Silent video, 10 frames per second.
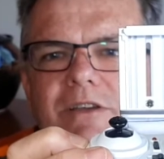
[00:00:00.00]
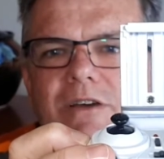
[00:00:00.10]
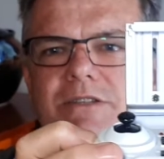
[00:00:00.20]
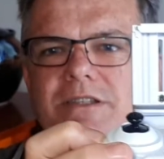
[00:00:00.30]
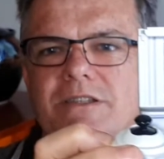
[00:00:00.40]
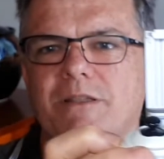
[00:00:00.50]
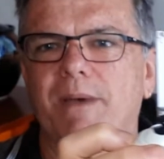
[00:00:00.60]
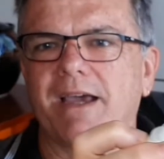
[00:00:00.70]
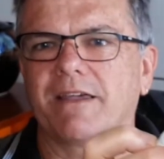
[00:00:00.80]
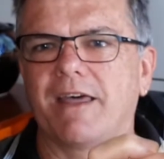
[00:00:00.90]
goes into the
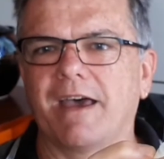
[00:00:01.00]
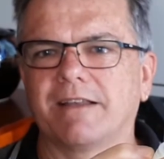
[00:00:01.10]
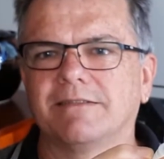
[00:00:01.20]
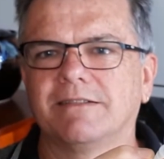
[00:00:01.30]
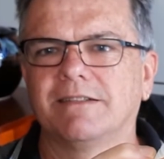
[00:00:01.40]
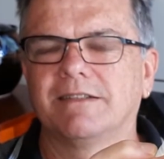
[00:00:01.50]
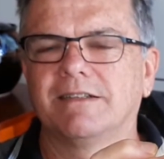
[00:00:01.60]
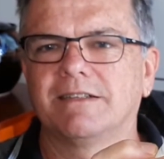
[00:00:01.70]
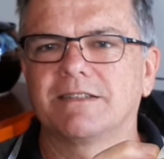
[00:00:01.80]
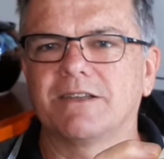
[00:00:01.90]
back of that,
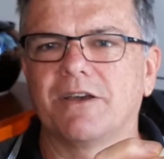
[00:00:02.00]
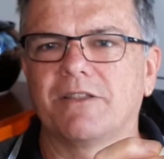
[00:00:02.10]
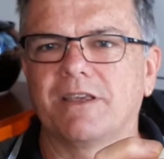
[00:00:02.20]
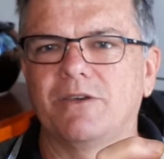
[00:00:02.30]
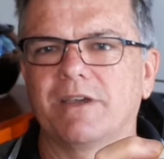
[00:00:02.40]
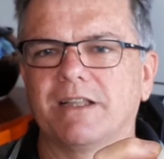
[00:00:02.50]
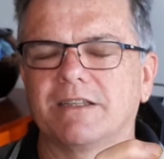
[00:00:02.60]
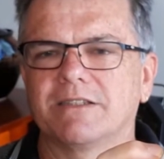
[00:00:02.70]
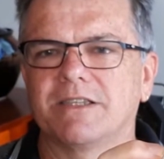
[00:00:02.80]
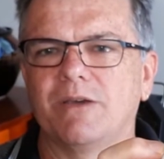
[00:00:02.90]
so that you
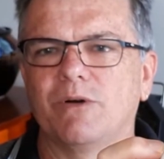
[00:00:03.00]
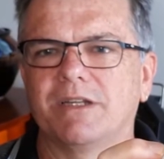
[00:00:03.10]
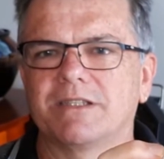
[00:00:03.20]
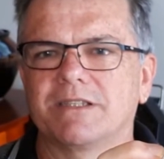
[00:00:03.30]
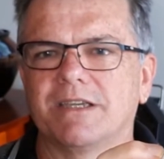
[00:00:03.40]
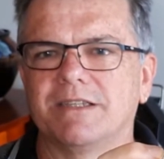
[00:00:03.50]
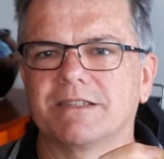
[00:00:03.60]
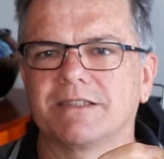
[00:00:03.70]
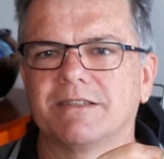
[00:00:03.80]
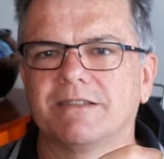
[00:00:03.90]
can see what it sees.
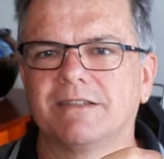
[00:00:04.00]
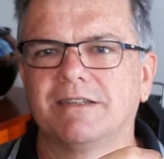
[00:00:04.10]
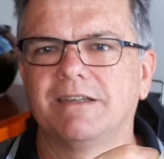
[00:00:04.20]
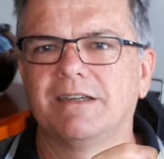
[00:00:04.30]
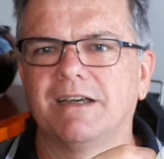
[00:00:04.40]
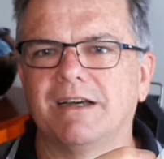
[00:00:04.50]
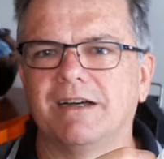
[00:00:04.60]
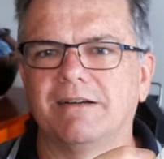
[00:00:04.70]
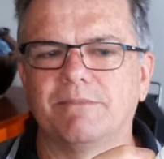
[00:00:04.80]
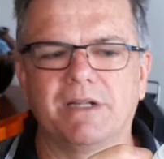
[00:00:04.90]

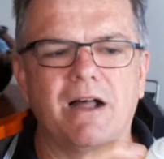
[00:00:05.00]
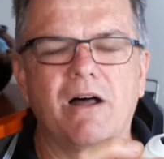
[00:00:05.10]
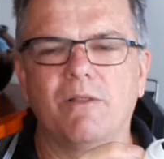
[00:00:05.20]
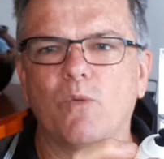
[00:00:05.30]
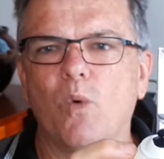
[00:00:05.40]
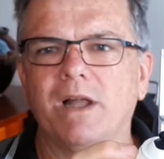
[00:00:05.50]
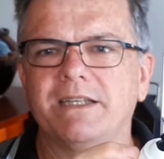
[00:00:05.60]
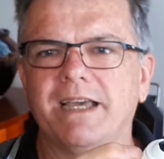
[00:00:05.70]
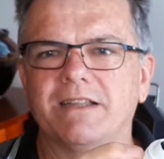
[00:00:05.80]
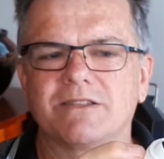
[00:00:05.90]
The one
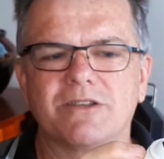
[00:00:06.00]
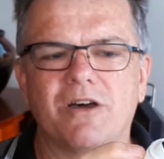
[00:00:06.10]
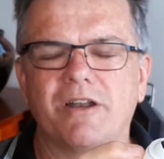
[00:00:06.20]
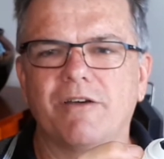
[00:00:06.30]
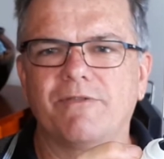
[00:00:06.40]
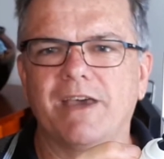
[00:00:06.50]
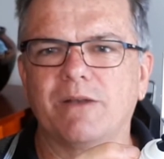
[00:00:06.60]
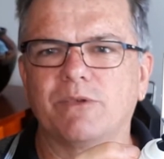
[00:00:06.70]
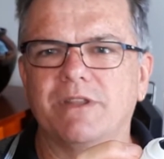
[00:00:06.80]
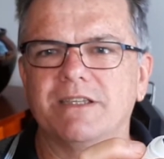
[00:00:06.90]
downside I've
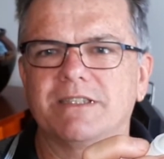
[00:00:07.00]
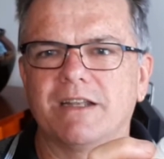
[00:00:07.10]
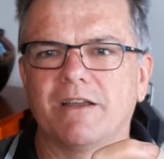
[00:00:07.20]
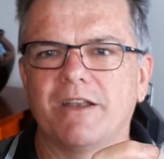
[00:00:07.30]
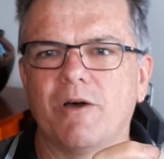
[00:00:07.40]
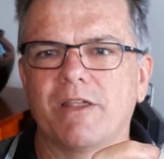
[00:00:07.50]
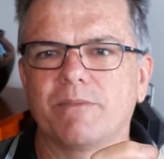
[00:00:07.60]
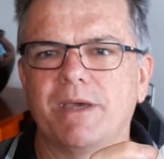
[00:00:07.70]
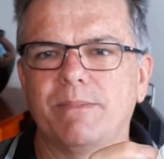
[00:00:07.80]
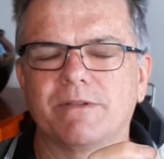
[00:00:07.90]
found with this, and I know
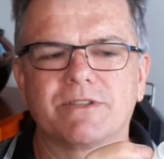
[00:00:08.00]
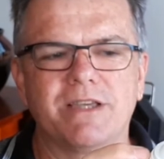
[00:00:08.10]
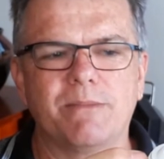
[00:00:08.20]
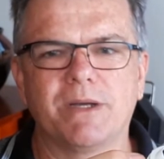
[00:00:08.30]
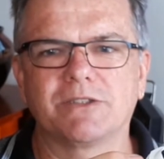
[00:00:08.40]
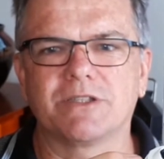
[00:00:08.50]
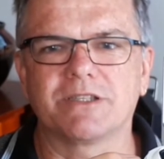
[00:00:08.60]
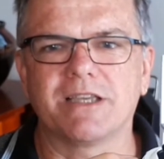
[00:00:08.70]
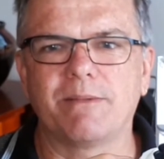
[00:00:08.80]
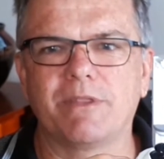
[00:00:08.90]
other people have said much the
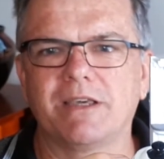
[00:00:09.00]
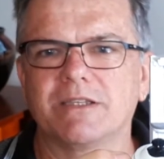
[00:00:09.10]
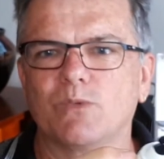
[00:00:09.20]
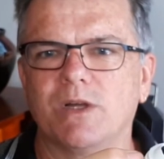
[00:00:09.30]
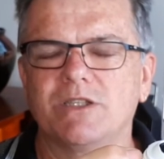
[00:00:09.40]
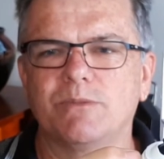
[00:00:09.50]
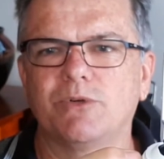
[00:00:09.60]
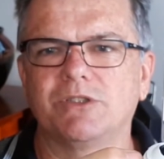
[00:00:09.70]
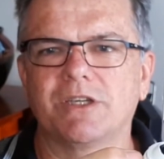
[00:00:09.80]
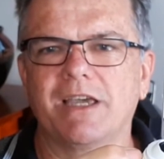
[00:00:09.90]
same thing, is once you
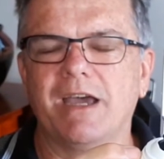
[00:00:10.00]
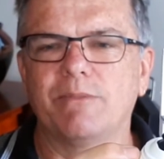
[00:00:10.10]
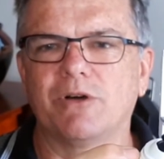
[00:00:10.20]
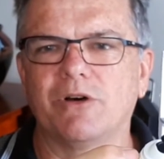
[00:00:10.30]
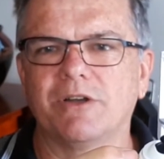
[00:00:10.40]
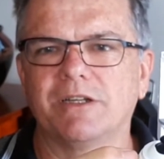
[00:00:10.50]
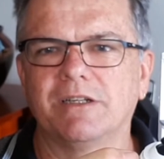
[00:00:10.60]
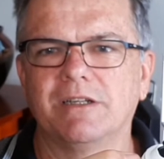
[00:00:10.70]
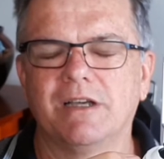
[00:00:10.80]
put your camera on it,